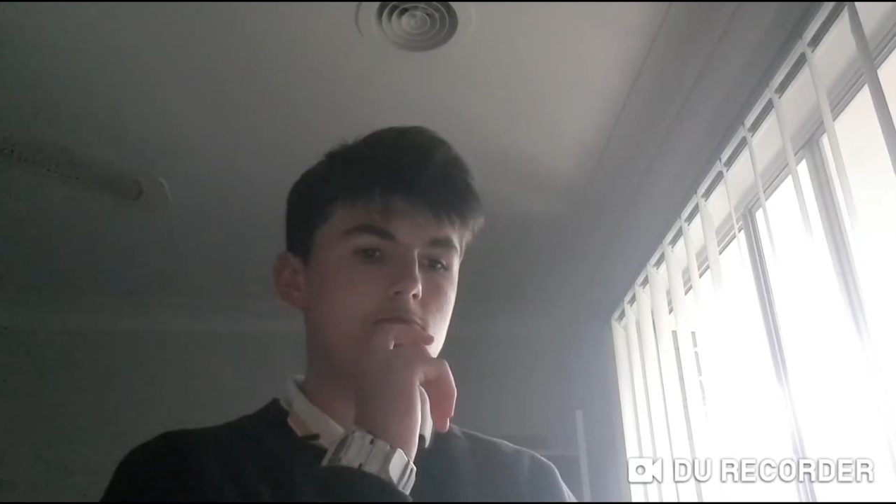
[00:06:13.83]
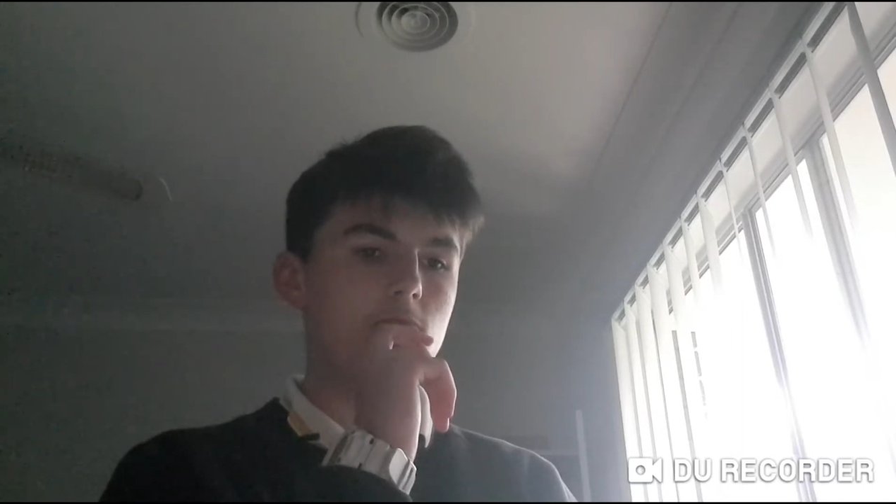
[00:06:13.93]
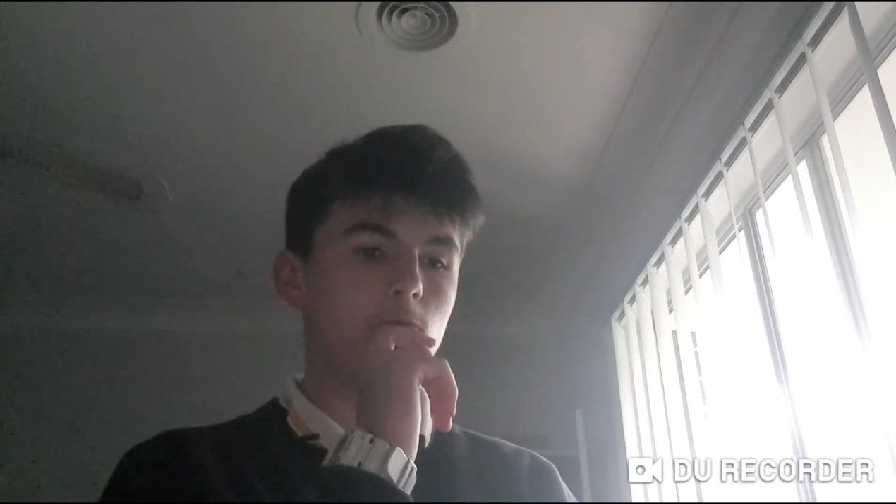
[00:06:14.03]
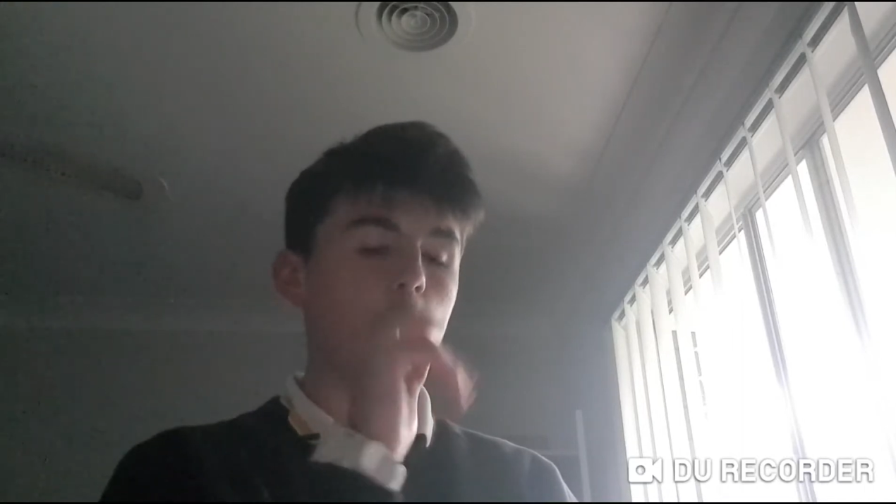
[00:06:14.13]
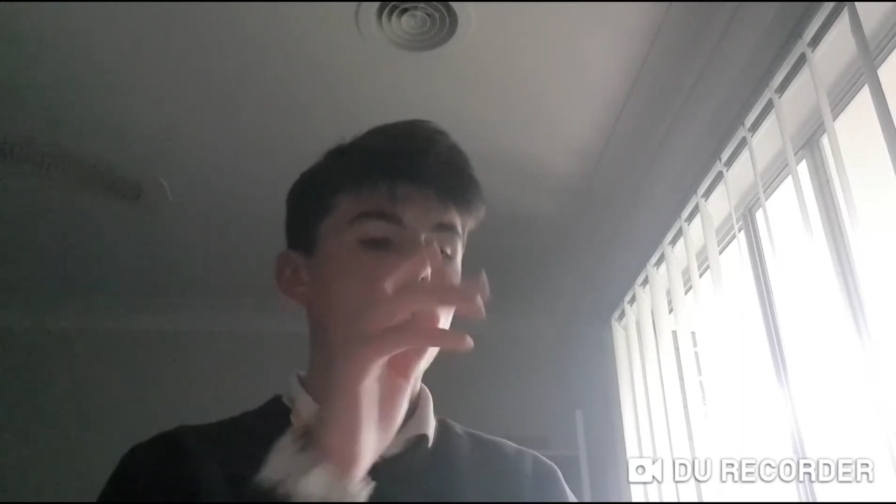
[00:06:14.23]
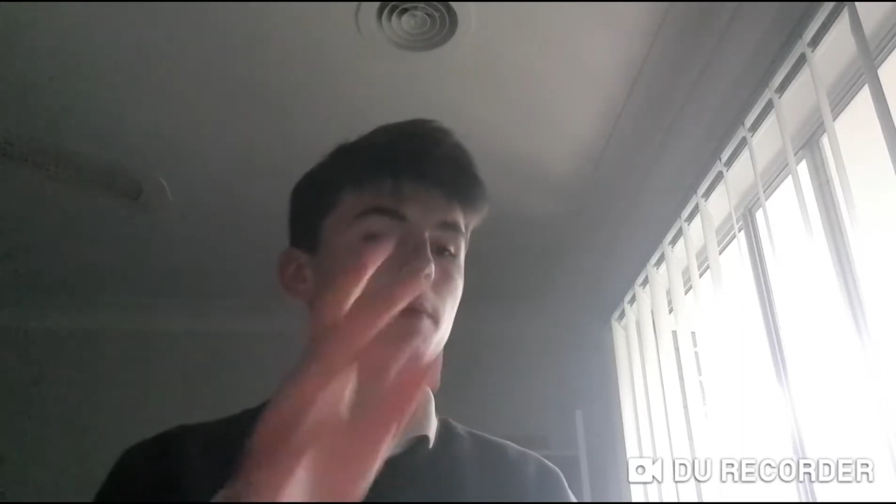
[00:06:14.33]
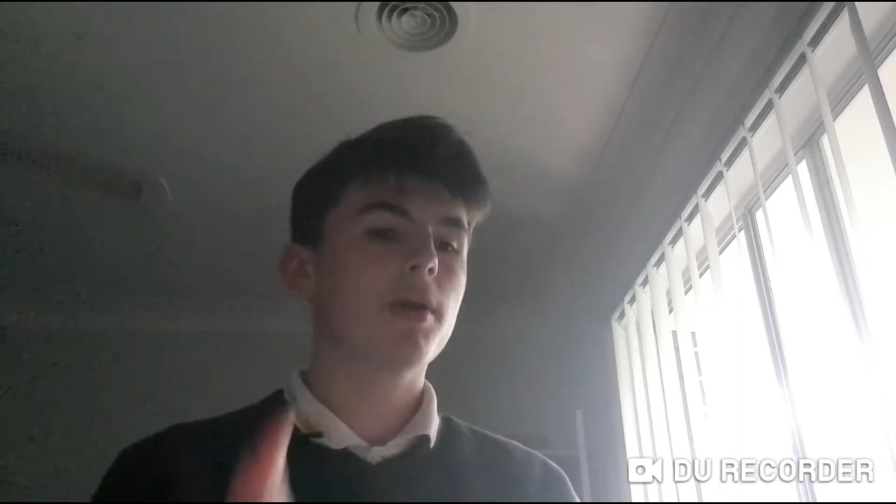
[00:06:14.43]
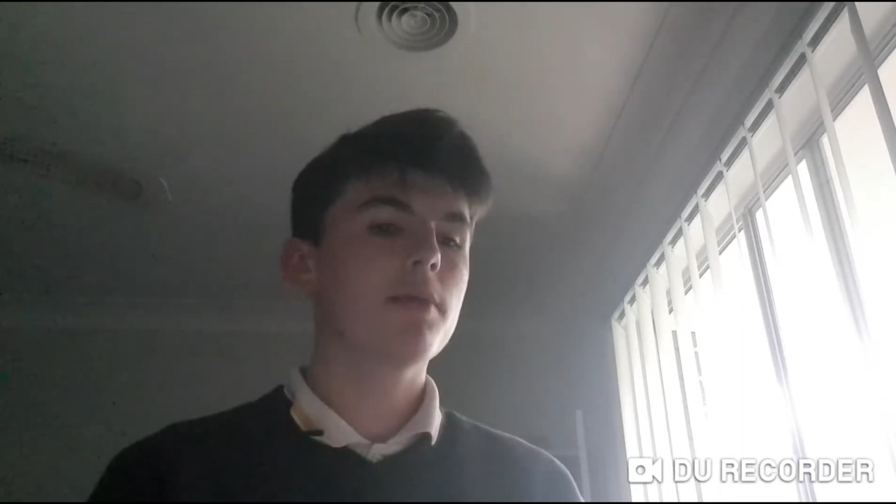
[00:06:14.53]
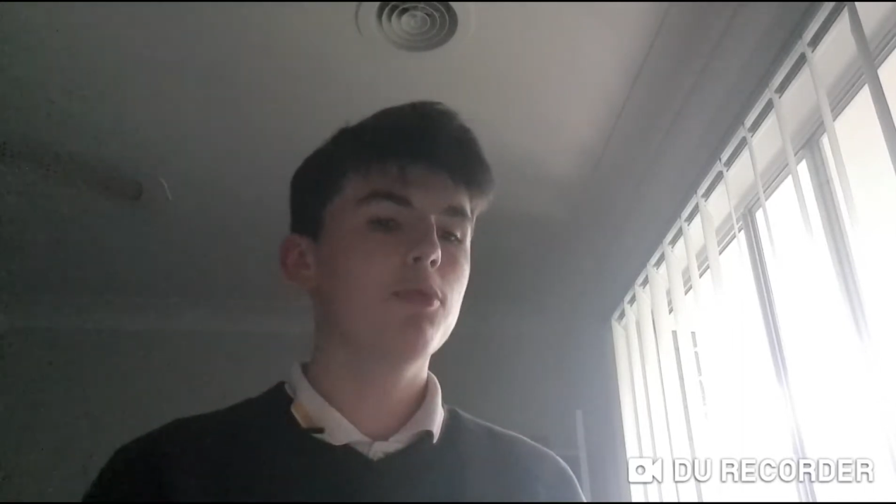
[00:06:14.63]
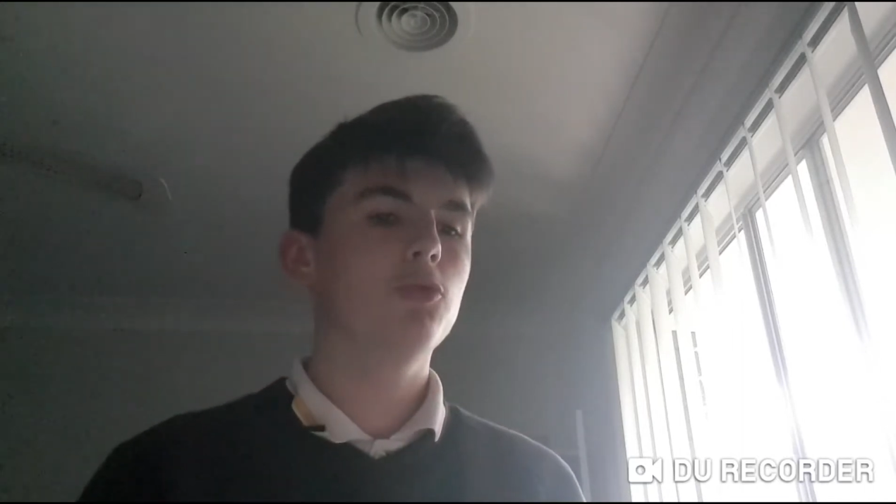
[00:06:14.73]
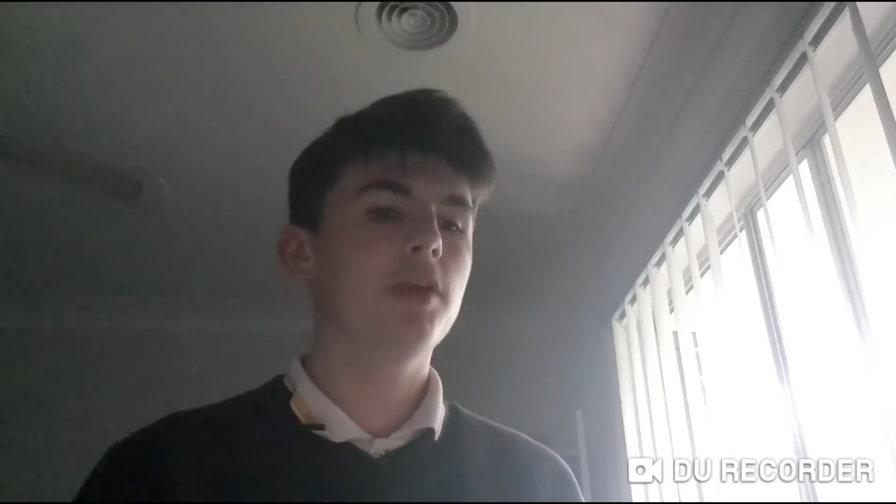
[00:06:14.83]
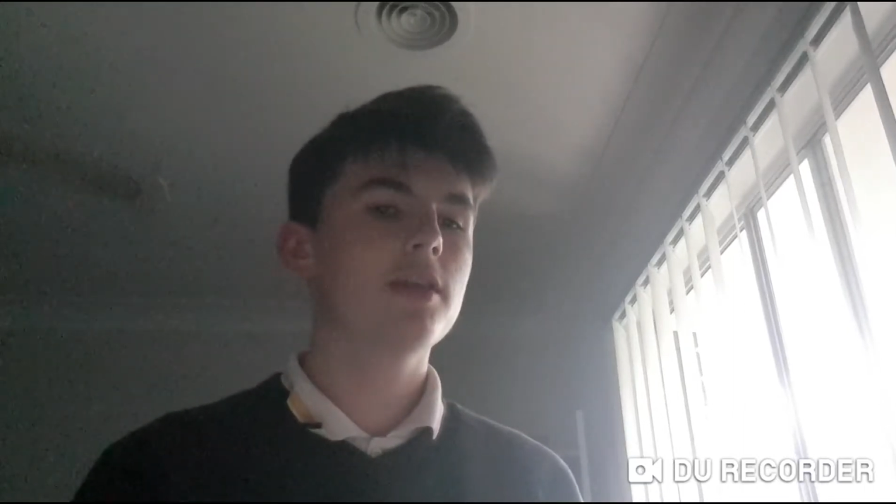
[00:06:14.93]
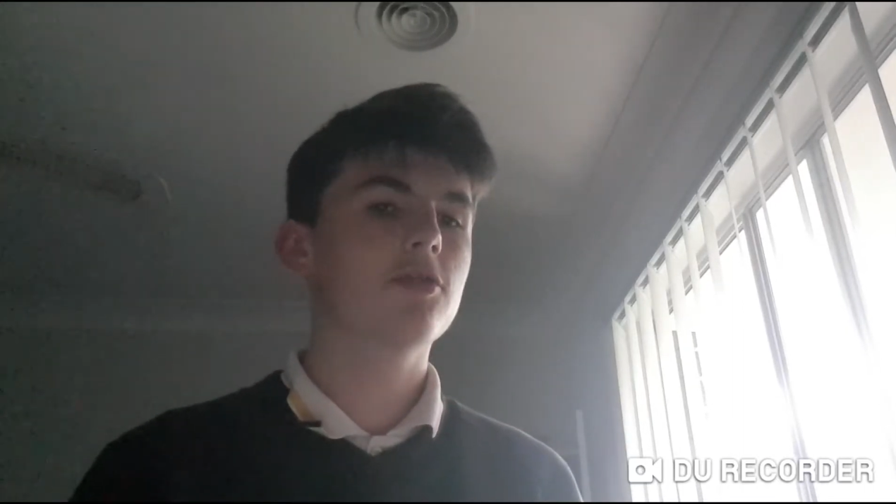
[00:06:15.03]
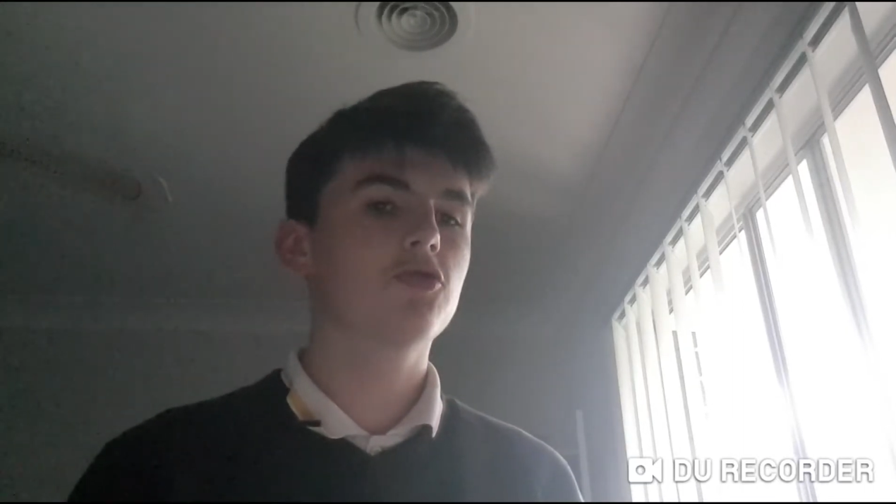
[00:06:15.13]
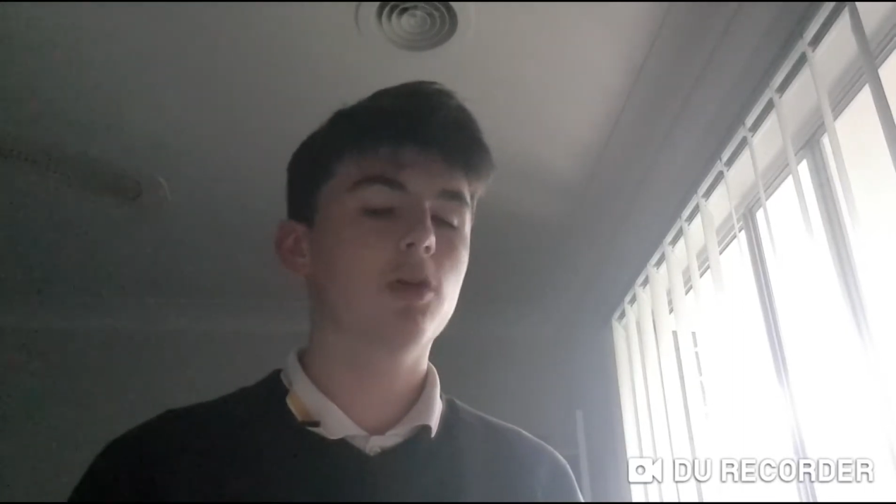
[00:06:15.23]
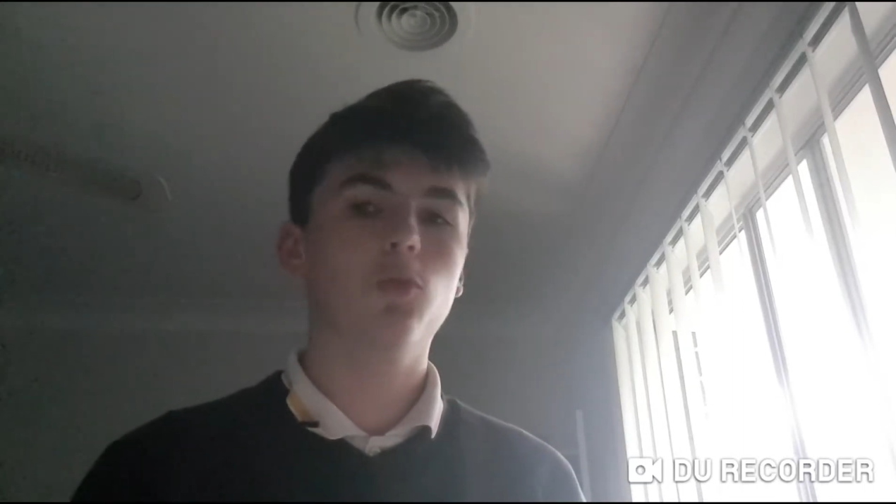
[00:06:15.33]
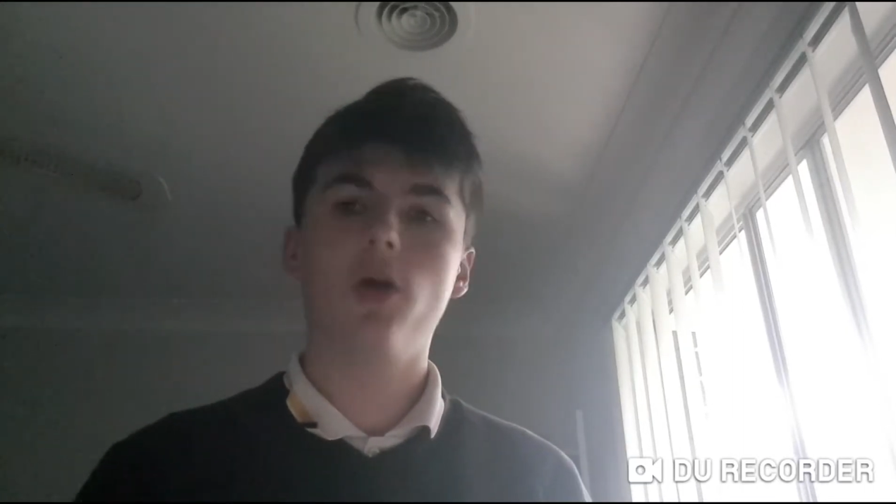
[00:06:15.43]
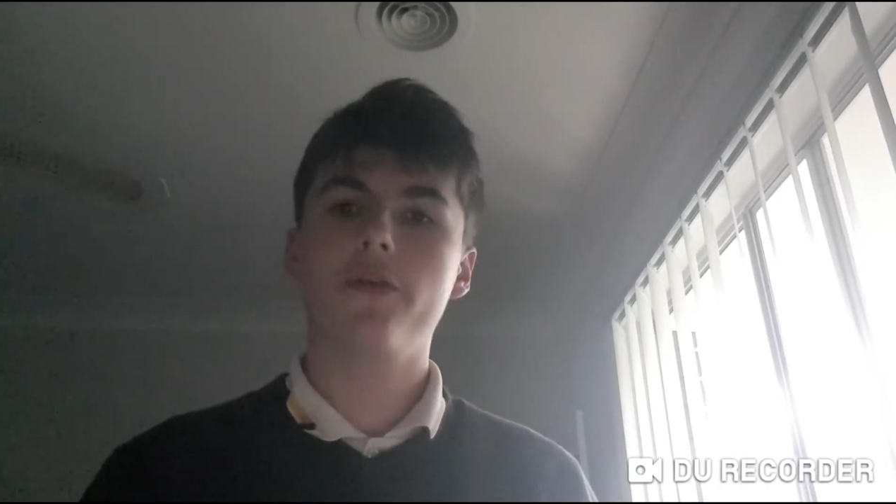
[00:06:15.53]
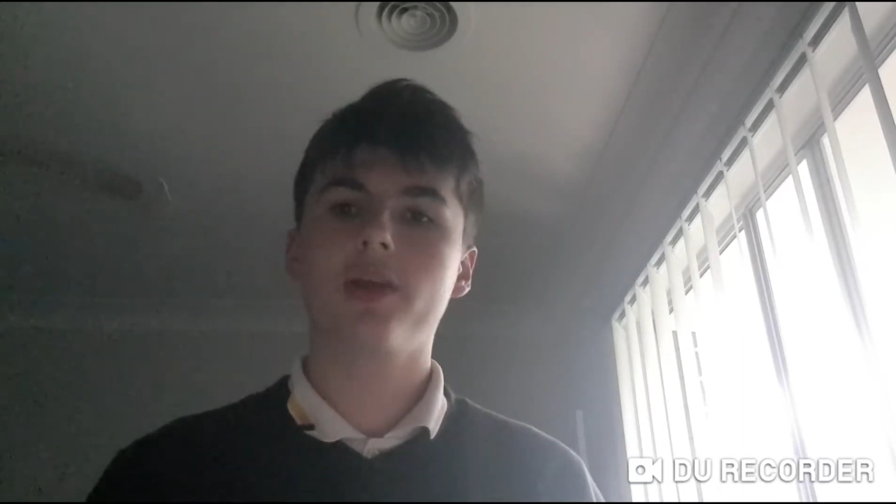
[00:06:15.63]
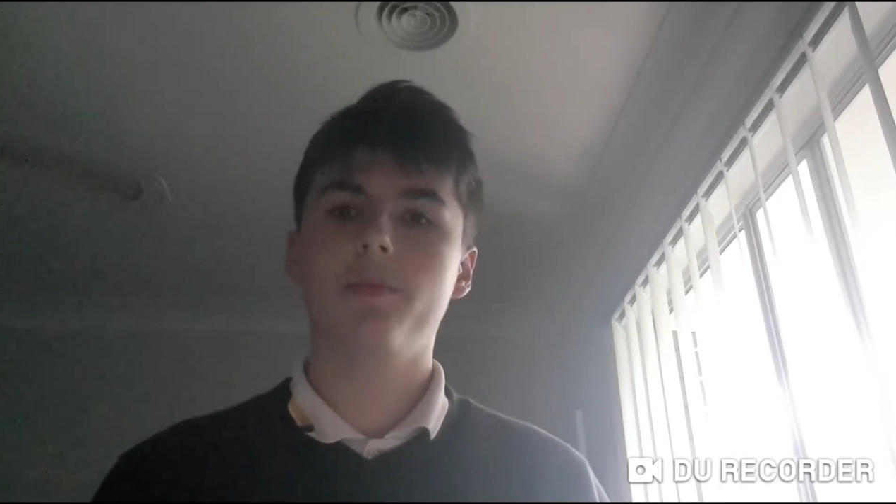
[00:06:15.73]
Why people need to stop
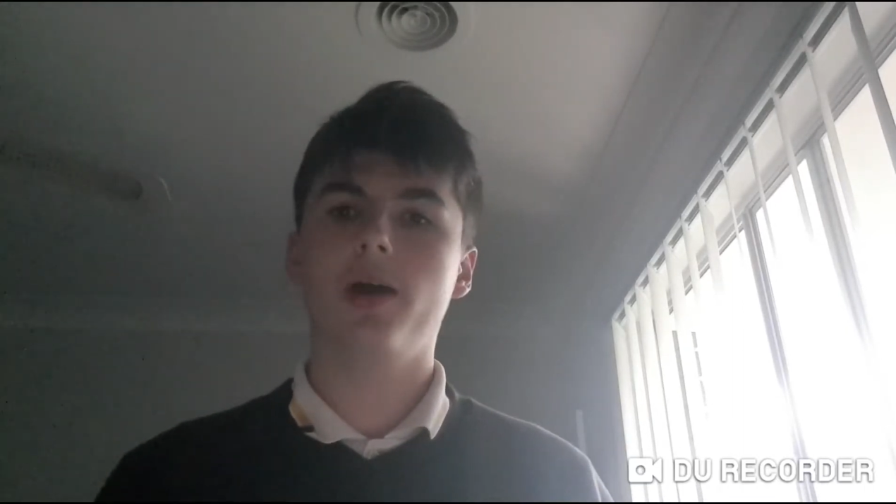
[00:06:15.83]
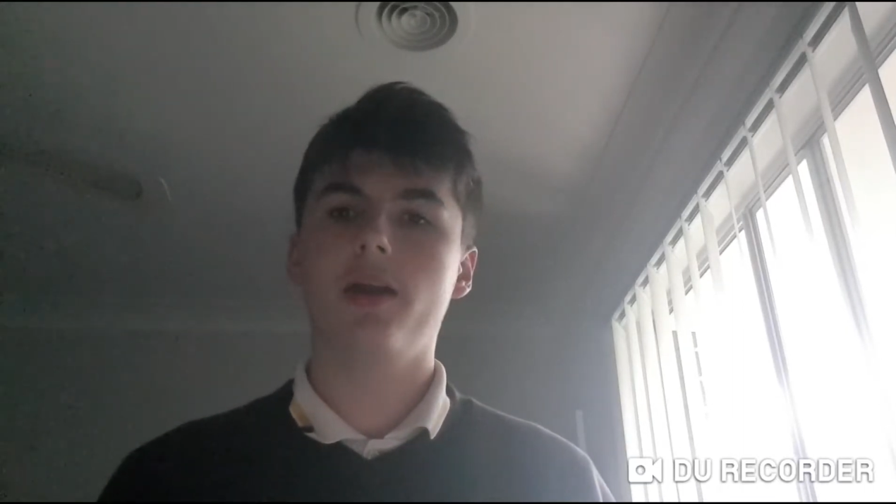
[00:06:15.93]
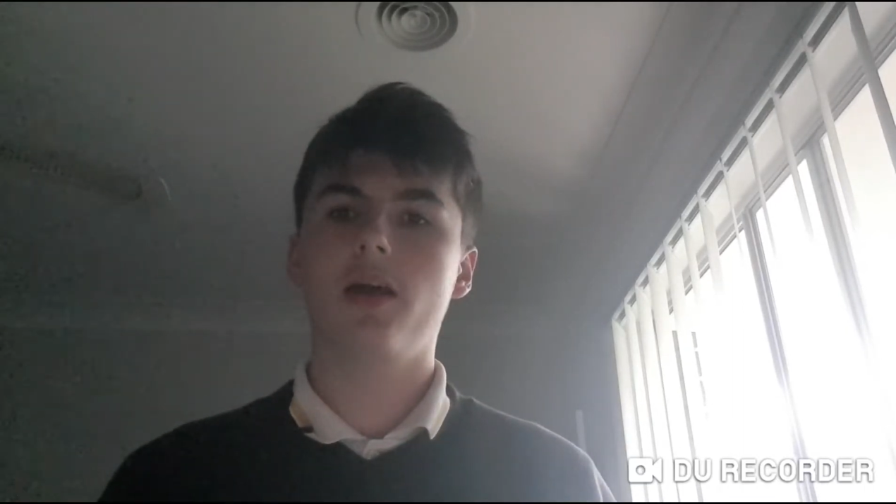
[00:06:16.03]
worrying about it.